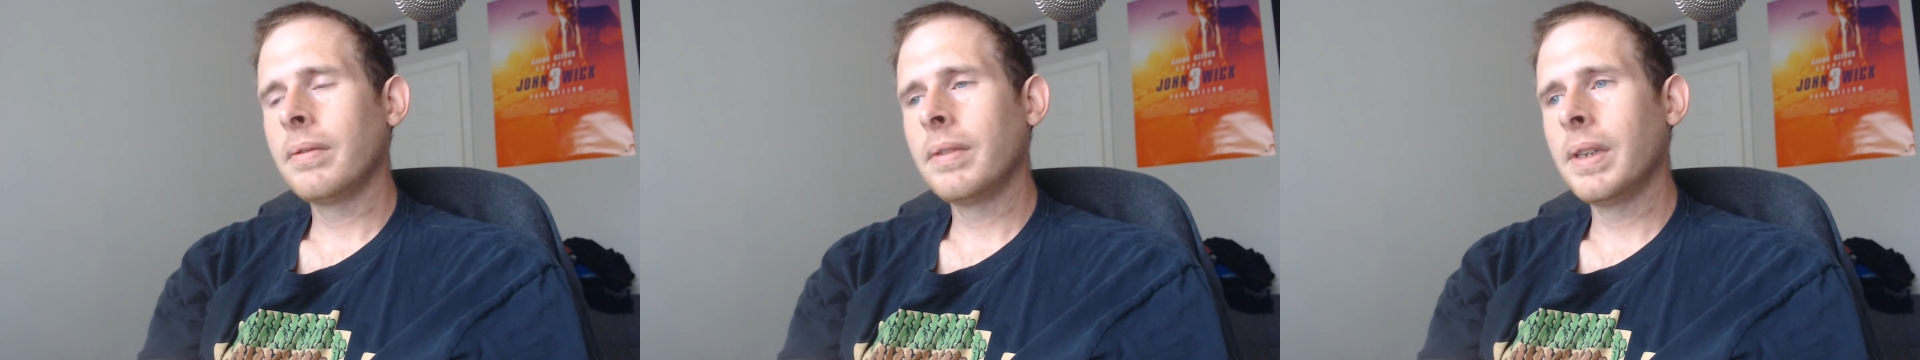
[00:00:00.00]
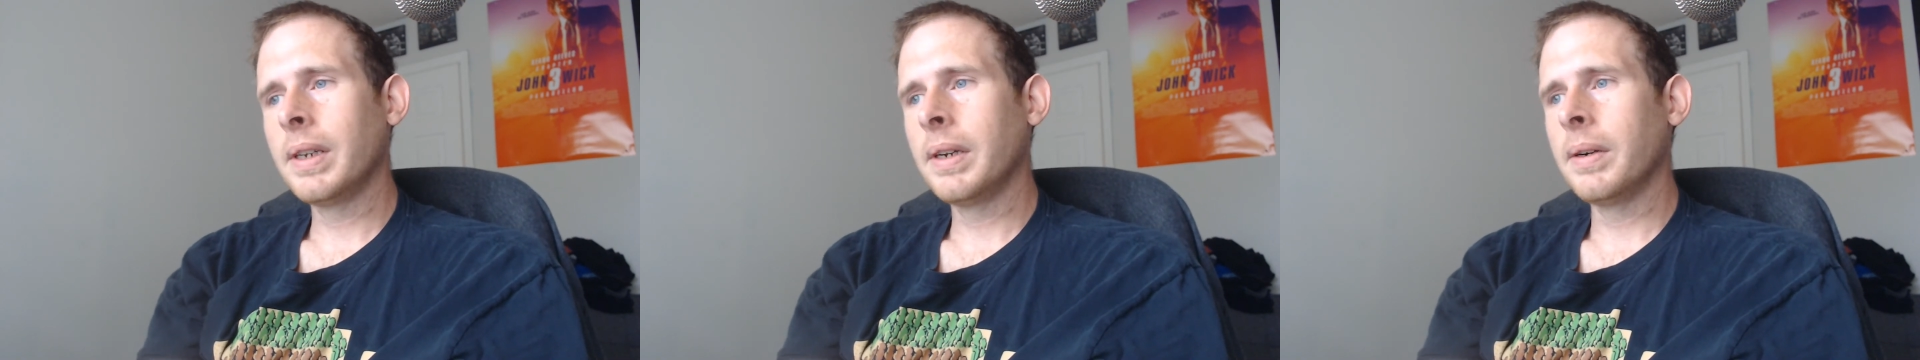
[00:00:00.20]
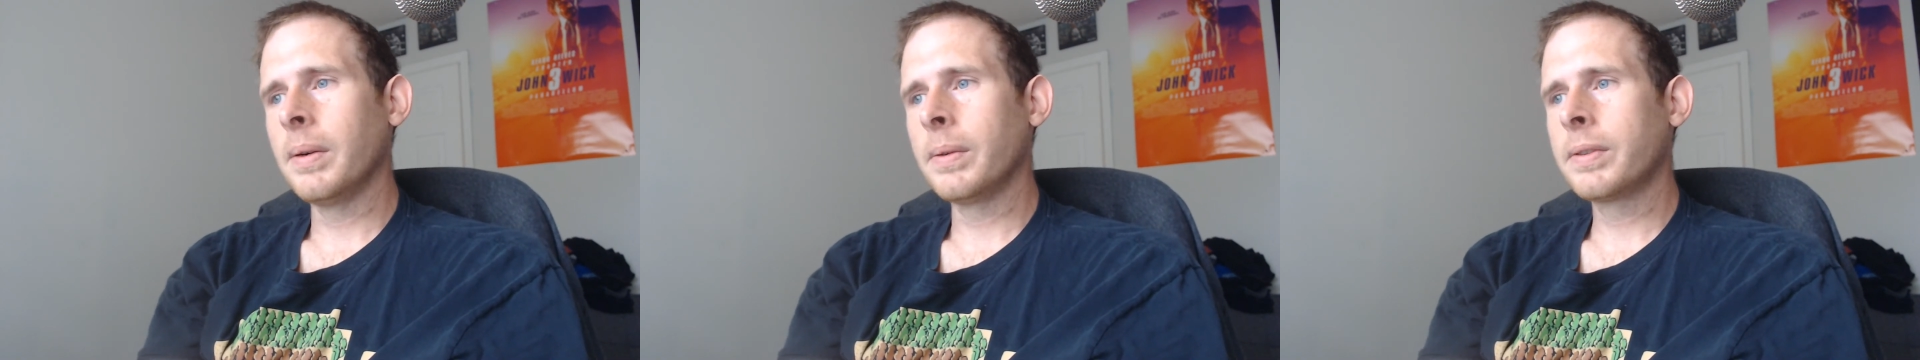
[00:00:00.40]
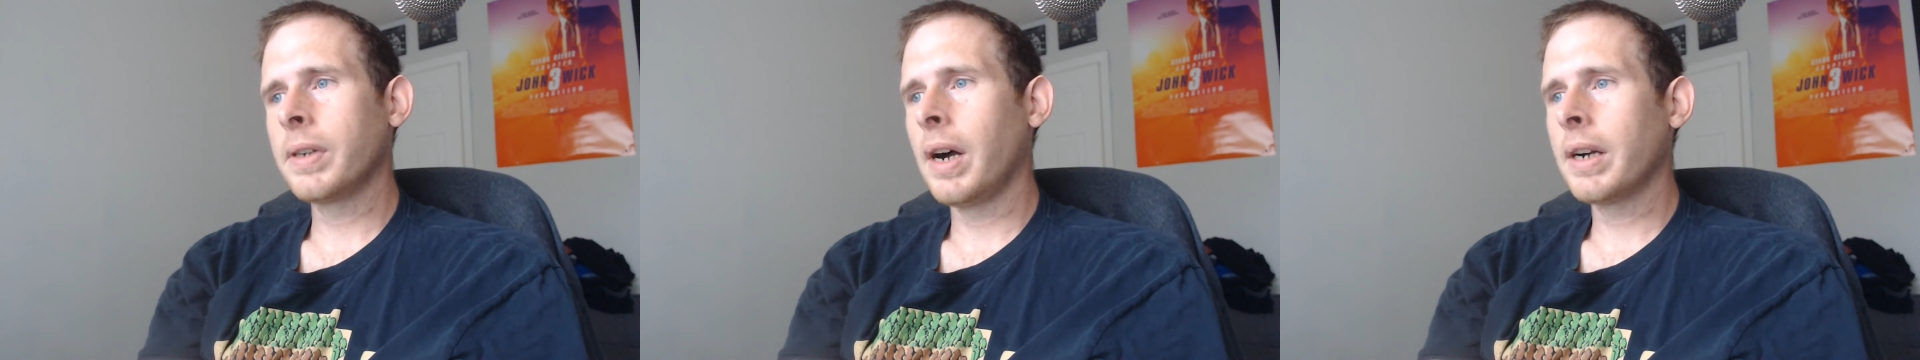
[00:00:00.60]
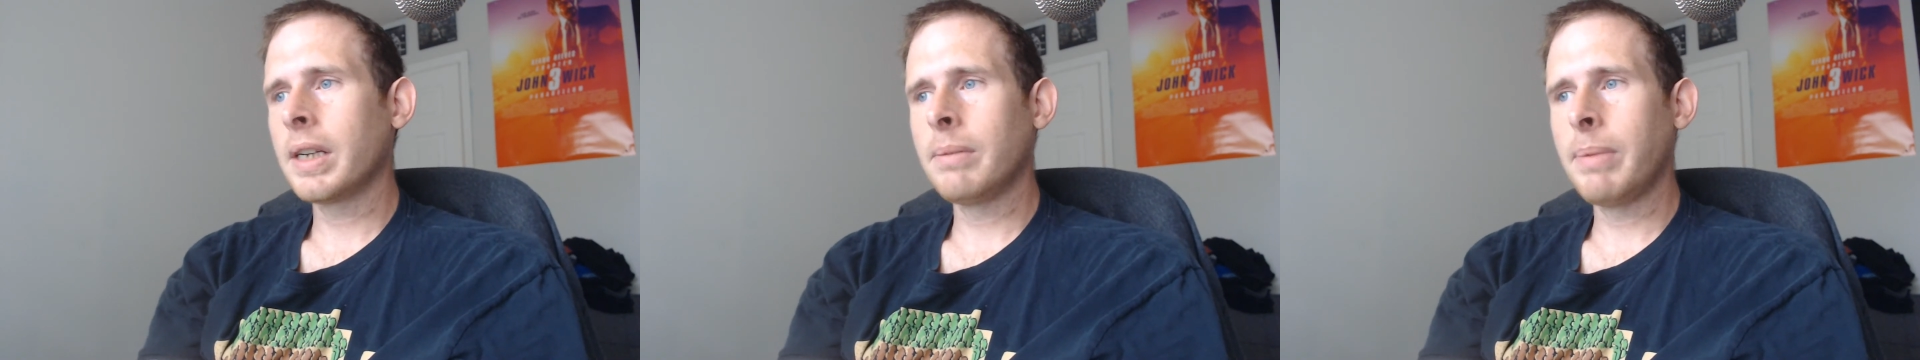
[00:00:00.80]
you know,
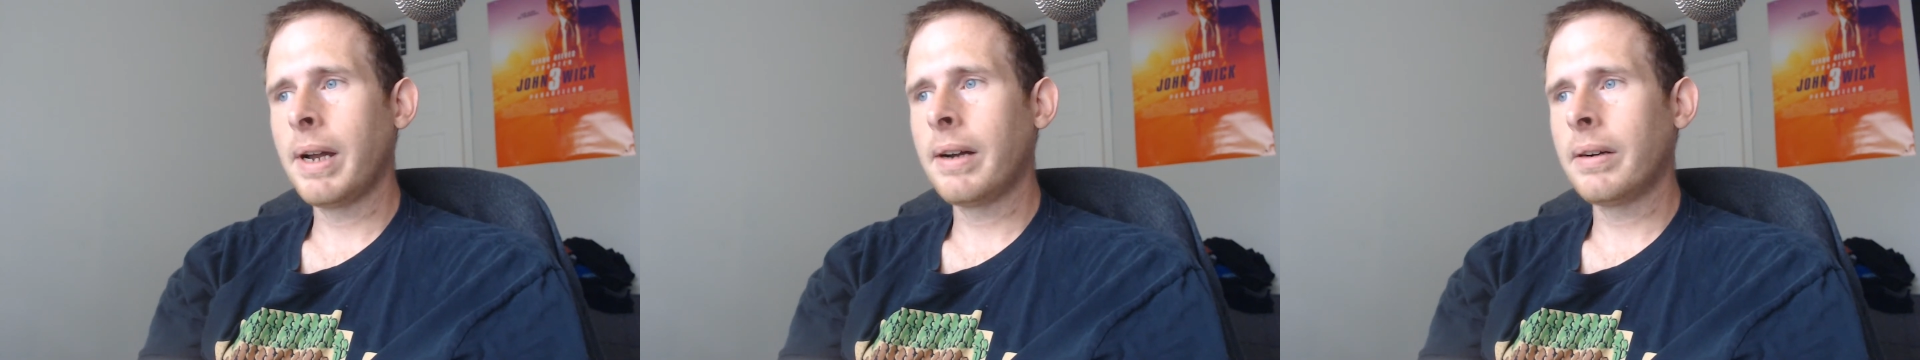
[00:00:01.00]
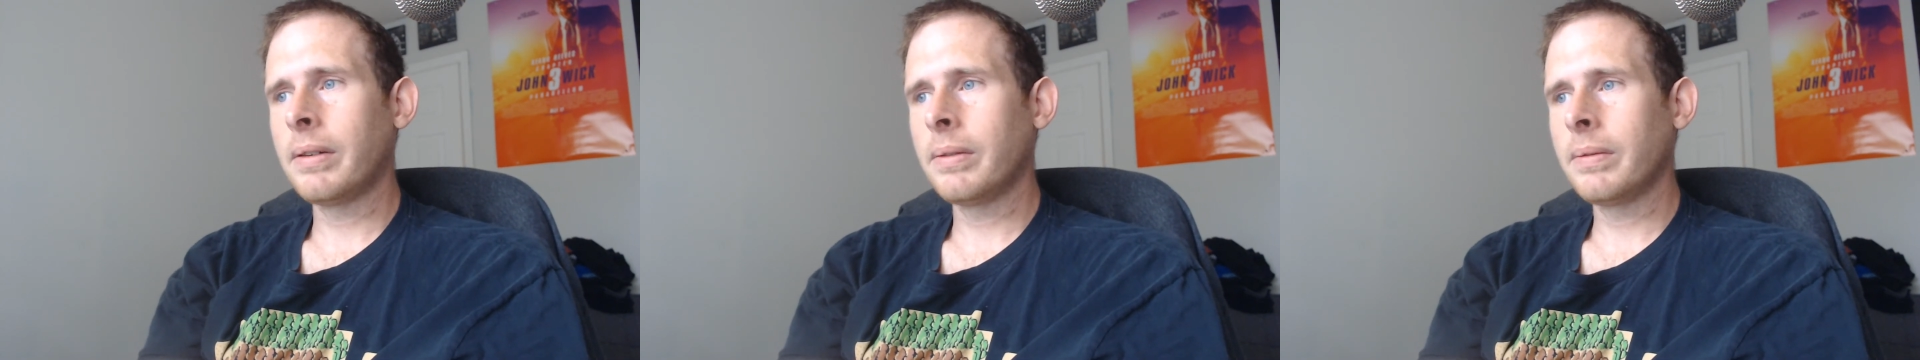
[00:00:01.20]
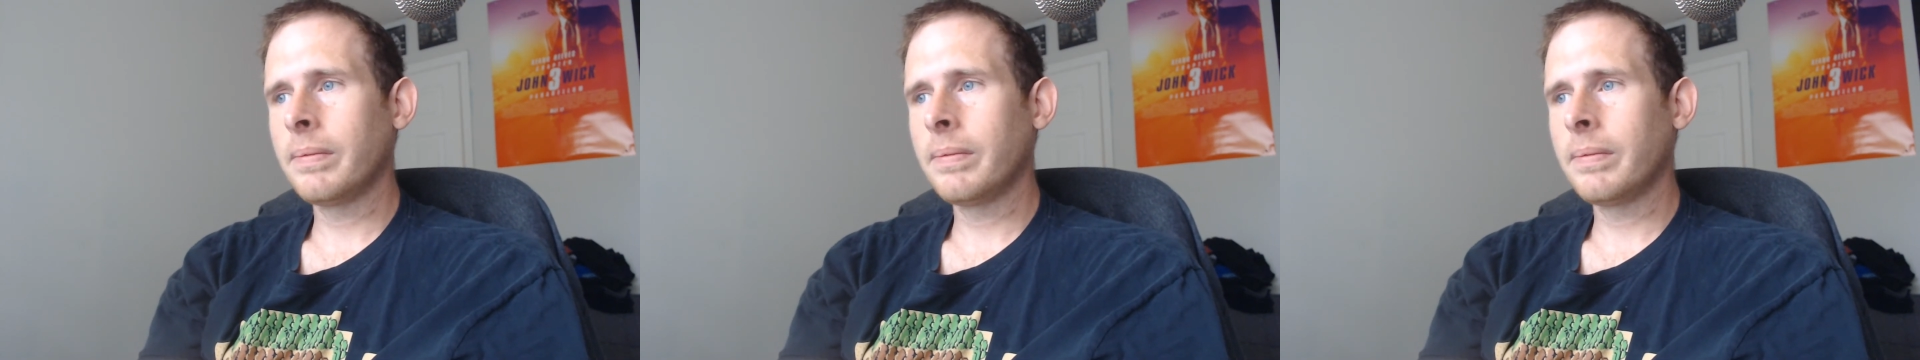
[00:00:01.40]
talking about,